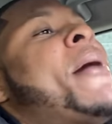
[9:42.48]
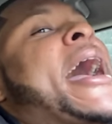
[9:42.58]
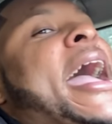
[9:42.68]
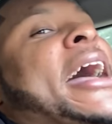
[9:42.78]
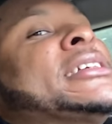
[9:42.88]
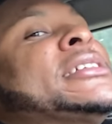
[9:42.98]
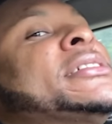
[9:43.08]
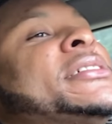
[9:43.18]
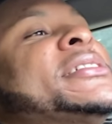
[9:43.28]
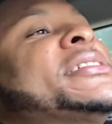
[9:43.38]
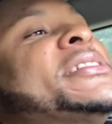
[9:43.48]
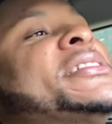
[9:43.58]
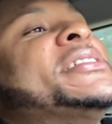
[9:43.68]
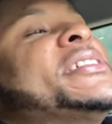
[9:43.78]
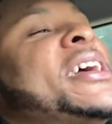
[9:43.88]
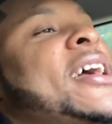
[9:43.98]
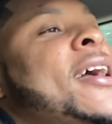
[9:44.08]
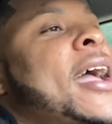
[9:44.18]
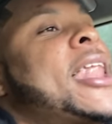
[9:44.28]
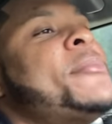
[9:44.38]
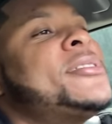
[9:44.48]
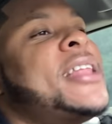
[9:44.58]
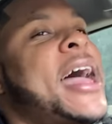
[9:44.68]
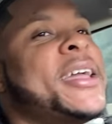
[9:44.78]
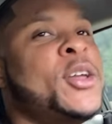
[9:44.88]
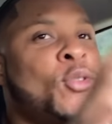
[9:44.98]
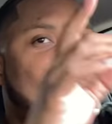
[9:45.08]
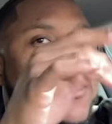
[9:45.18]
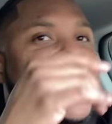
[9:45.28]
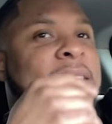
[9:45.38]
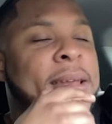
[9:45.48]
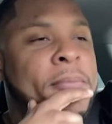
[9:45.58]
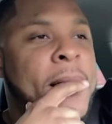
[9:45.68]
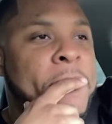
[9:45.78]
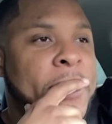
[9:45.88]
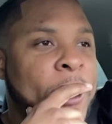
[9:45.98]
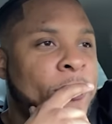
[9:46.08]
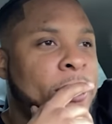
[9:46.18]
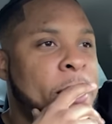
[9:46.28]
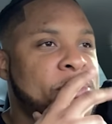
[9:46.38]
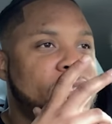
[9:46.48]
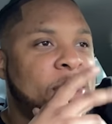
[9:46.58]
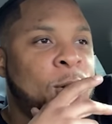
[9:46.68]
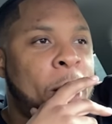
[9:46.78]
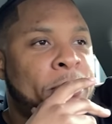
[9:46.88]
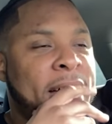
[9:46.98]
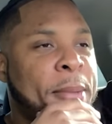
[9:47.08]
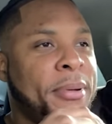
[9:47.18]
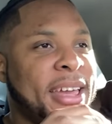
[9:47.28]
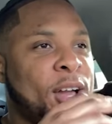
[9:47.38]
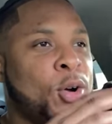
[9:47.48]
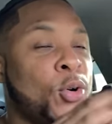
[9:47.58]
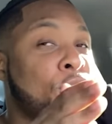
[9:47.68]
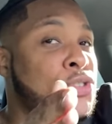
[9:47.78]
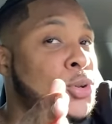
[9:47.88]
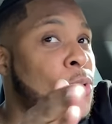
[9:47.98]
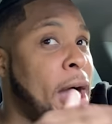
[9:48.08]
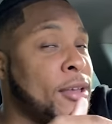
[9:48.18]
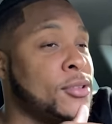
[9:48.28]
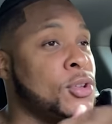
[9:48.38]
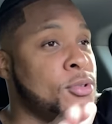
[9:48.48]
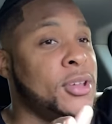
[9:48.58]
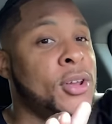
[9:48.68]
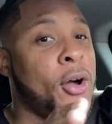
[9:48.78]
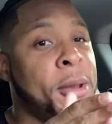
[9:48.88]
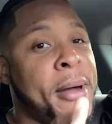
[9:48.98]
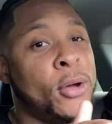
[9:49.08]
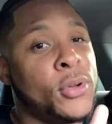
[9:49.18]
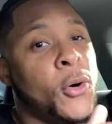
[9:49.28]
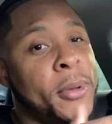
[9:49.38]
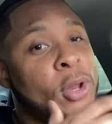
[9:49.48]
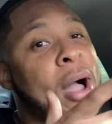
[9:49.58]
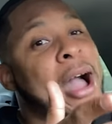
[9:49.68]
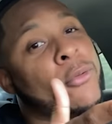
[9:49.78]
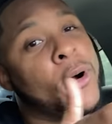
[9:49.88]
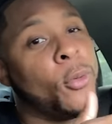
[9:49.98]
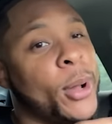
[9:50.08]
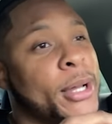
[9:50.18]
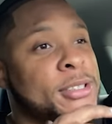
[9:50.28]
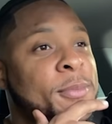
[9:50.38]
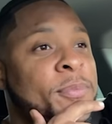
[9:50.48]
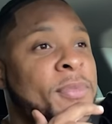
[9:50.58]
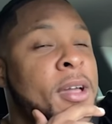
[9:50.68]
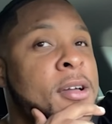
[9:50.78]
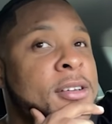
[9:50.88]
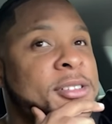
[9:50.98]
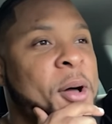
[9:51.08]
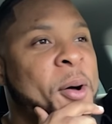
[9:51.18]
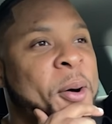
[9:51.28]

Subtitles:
ass. And I'm just like, you know, I'm looking in my mirror and I'm just, you know, I'm trying to play it cool. Because, you know, anybody who knows me know I got road rage. So,